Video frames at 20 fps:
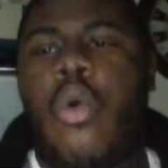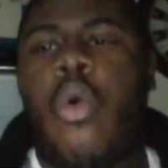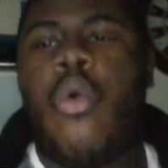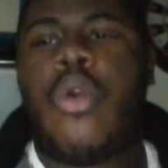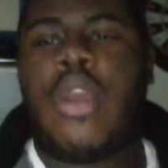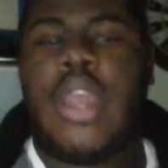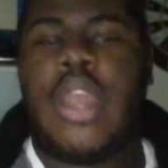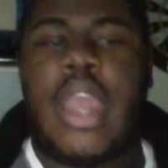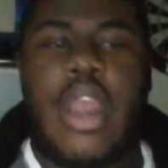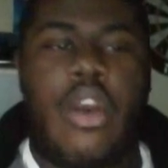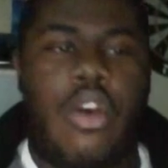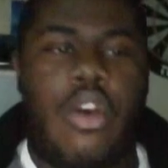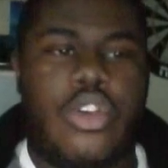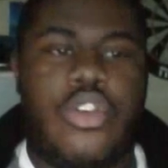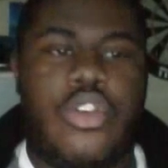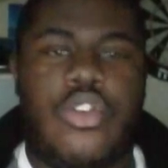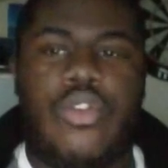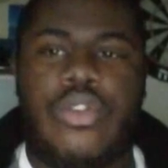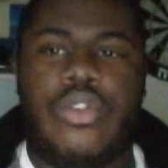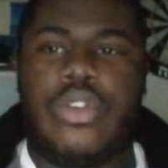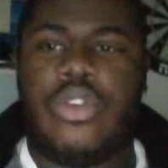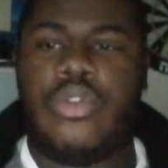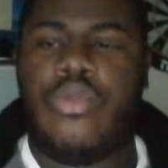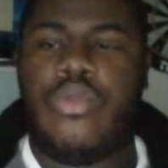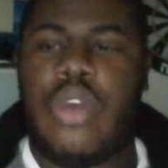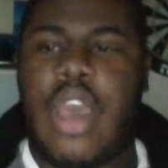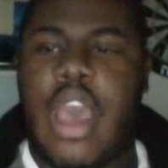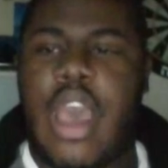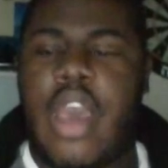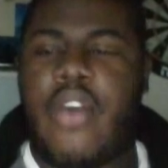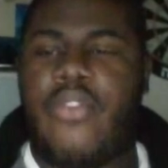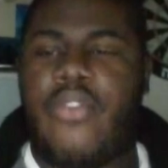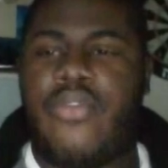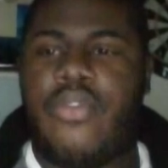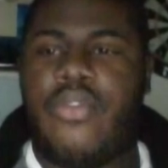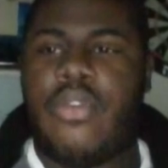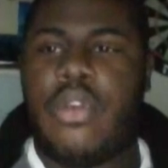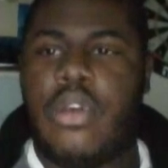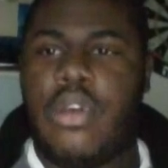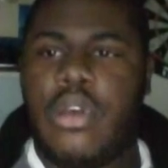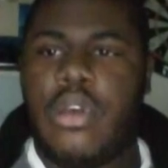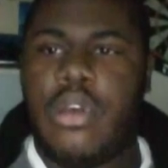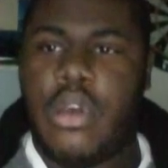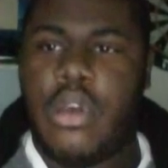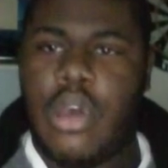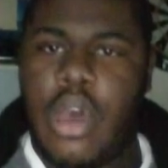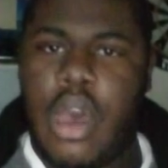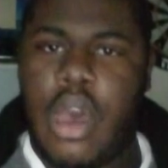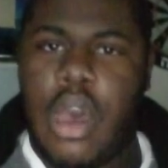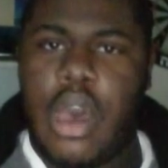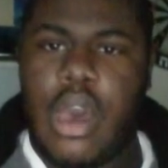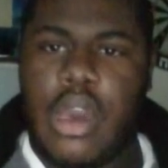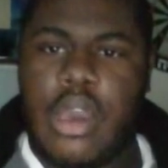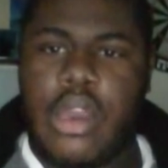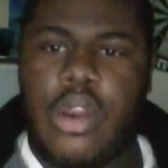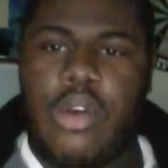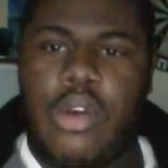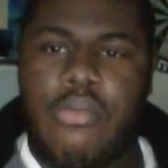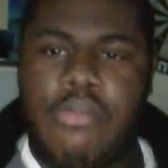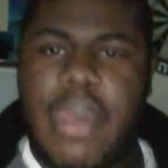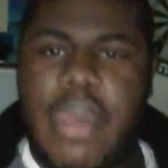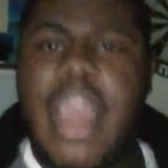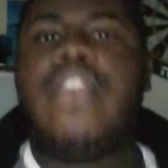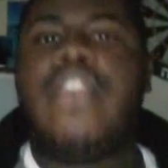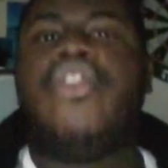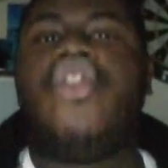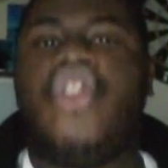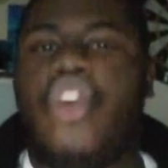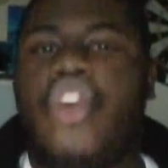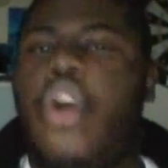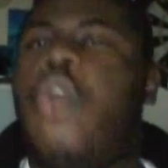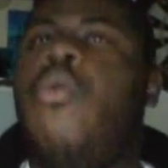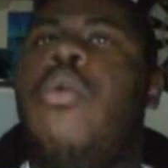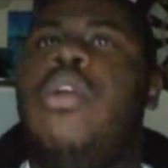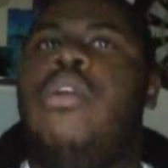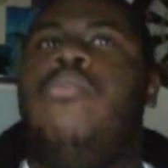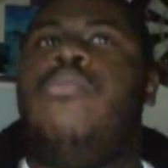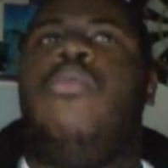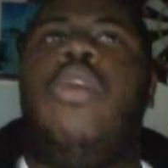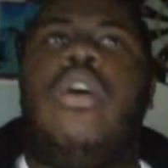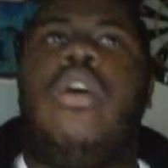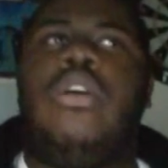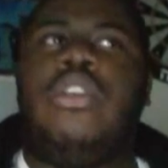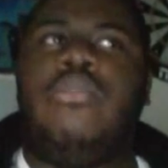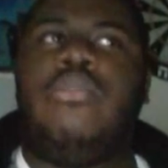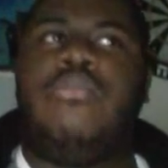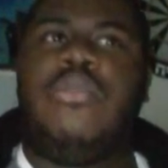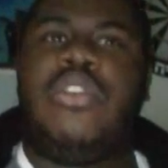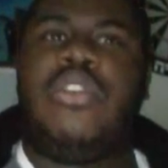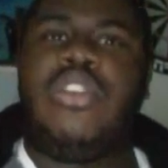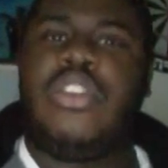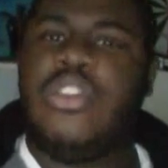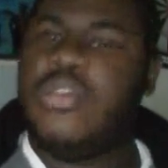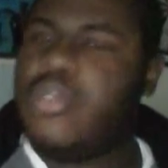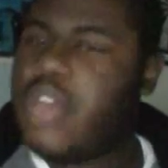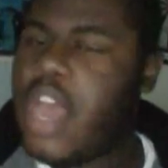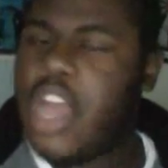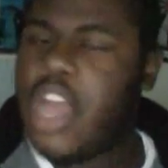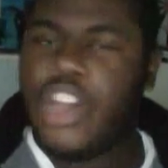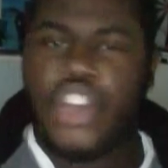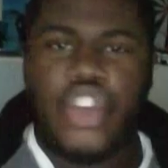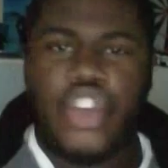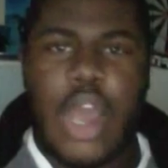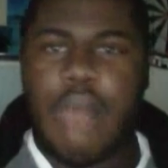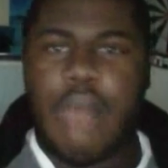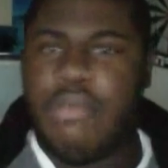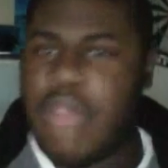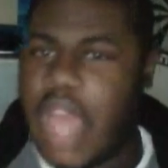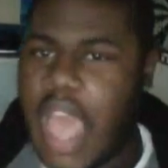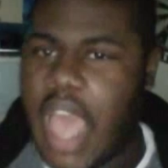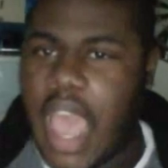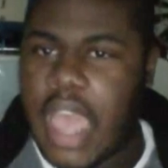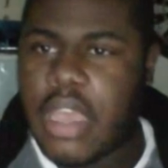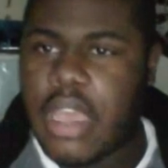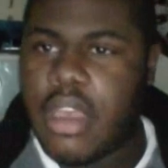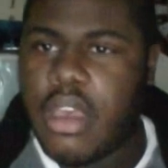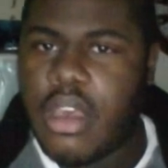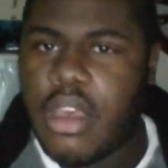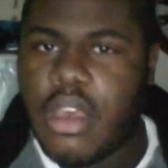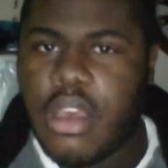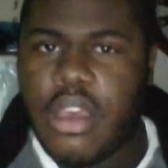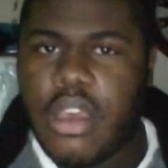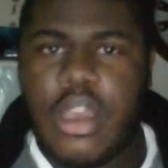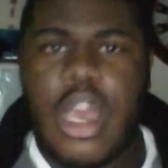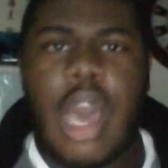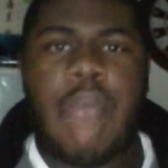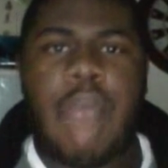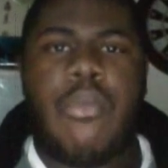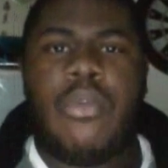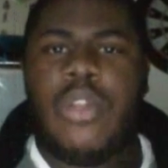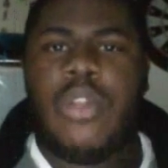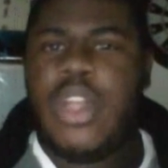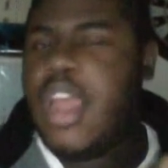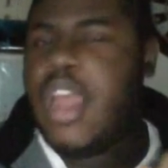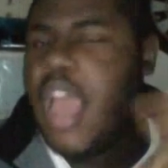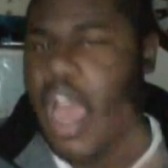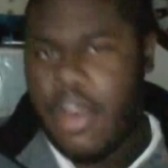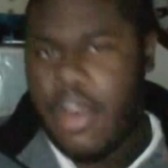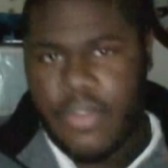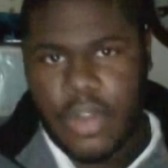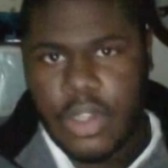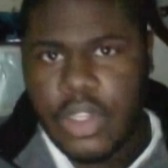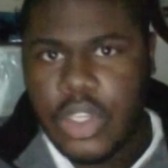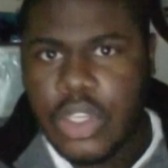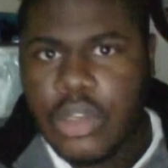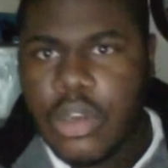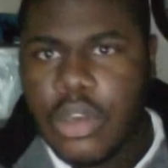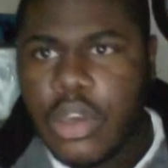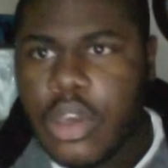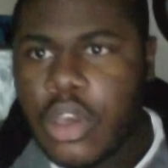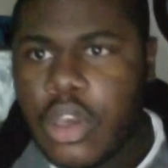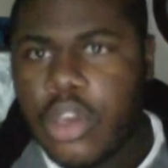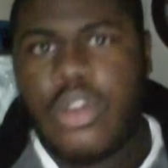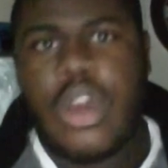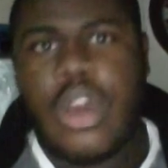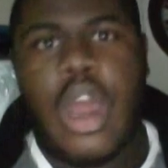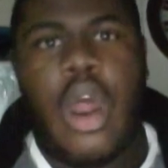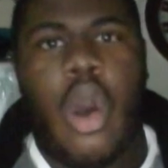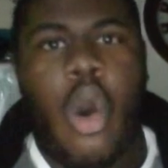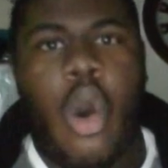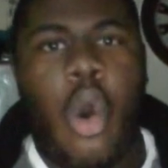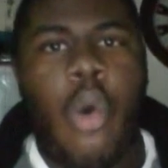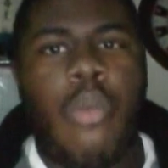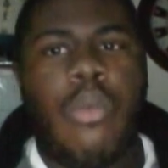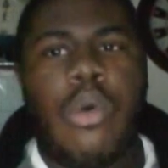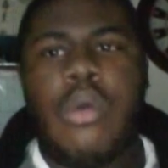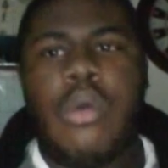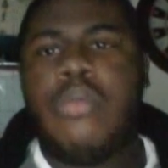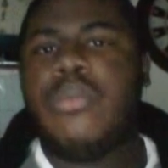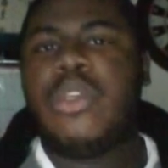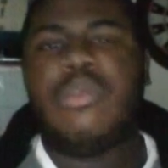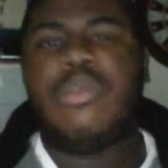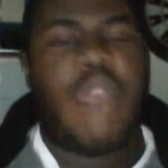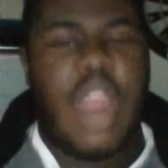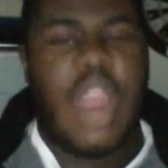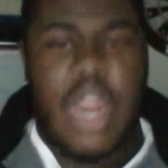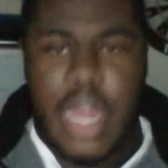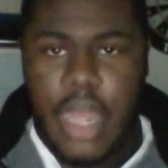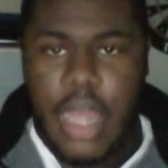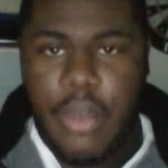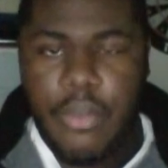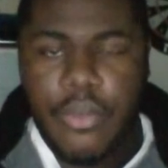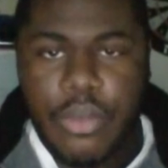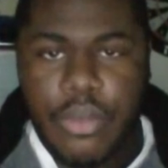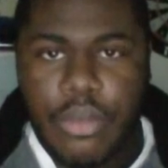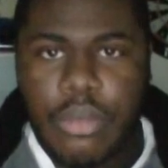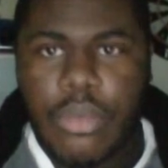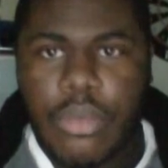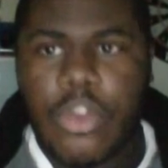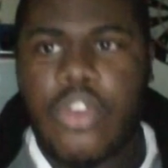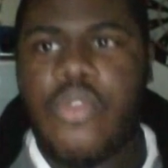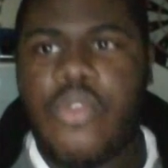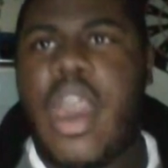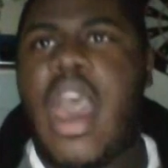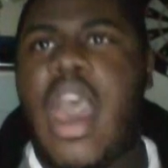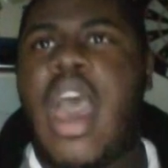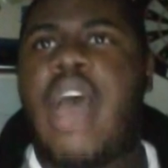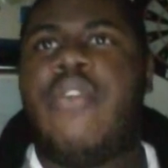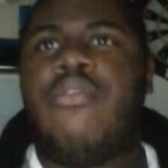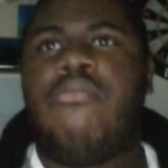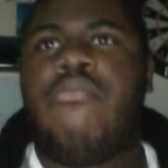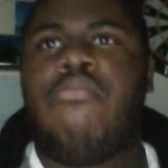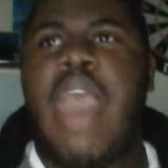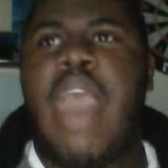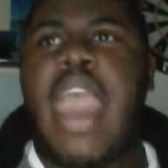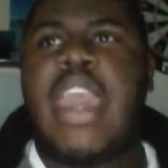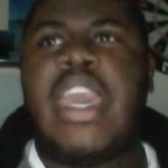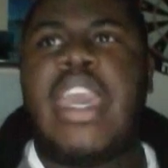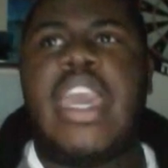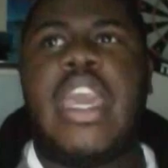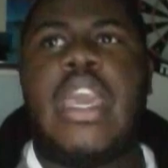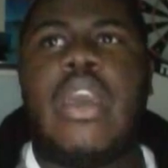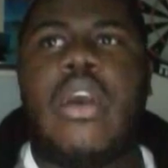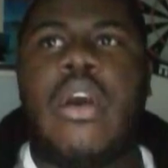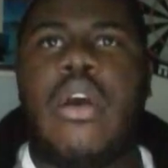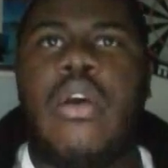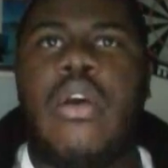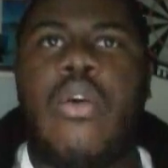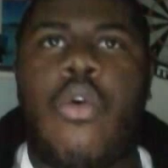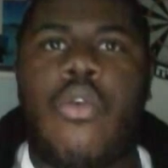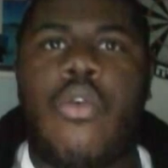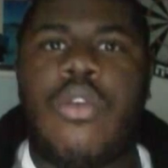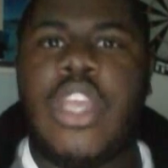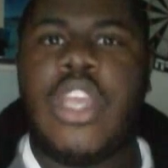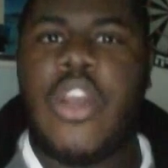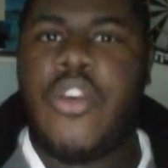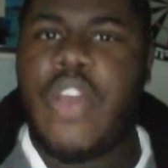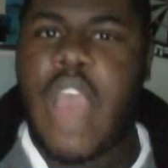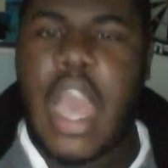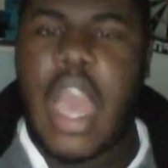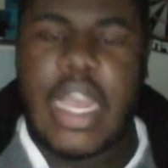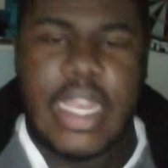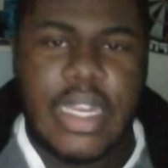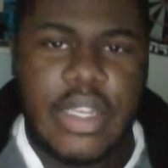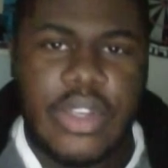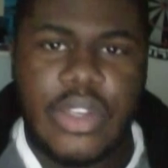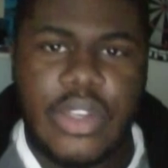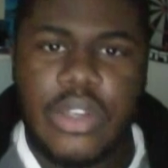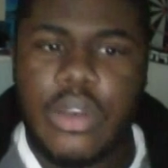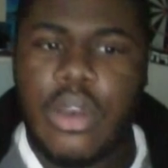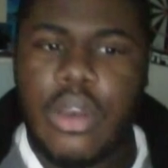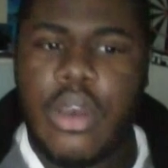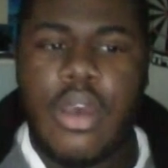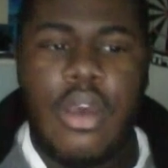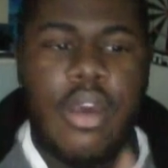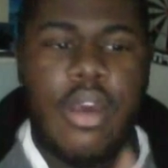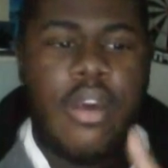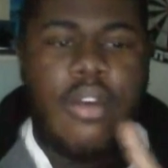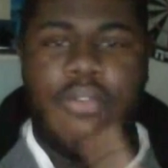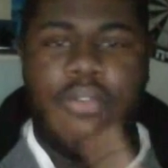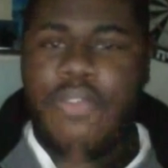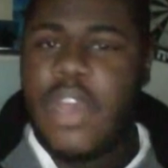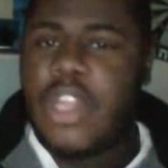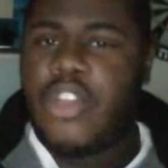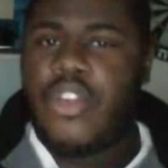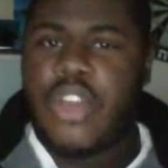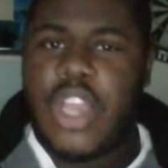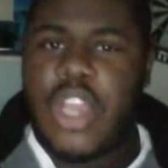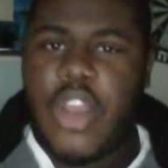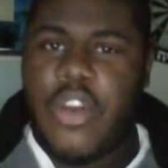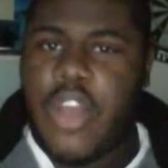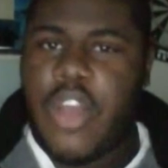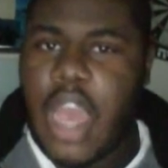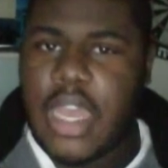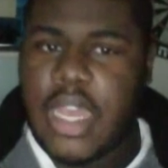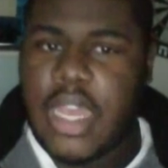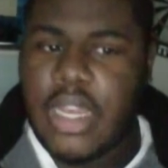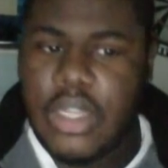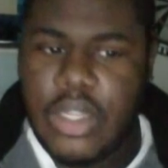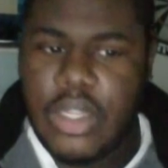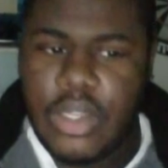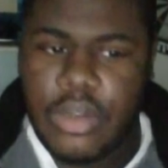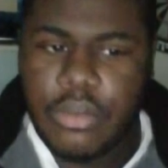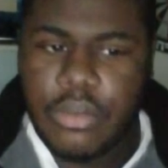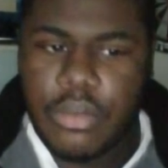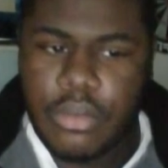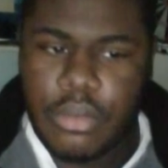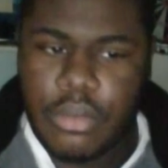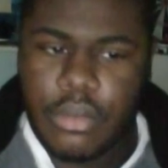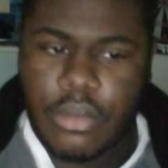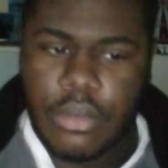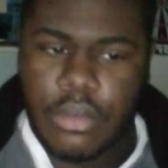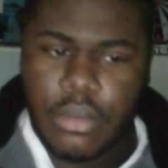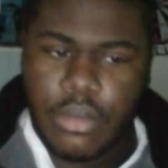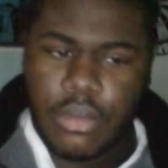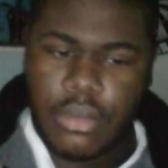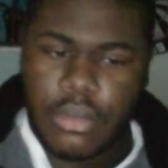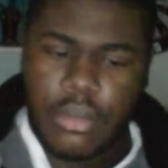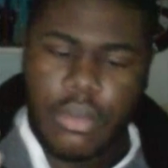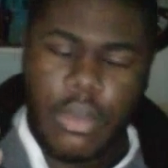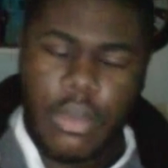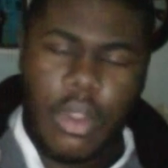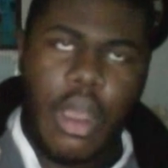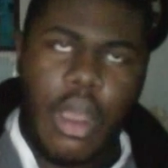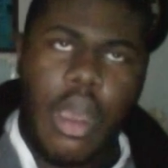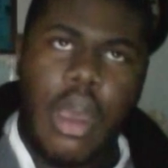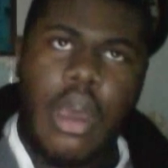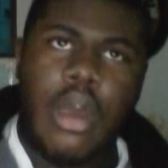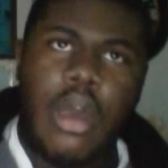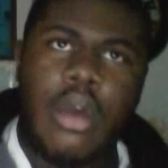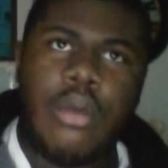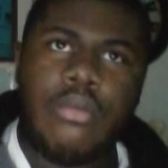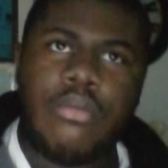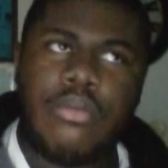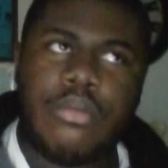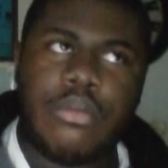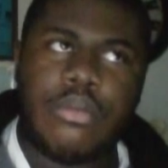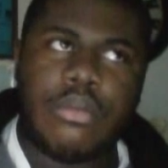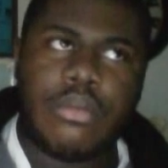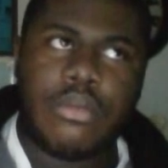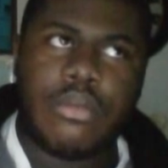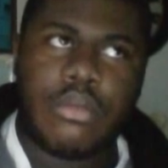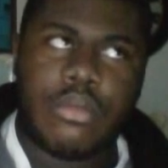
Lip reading: core characters who have, made the show what it was. I mean, you still got John Black, you got Marlena Evans, you got Holt Williams Brady, you have Maggie Horn Kariakis, Victor Kariakis, you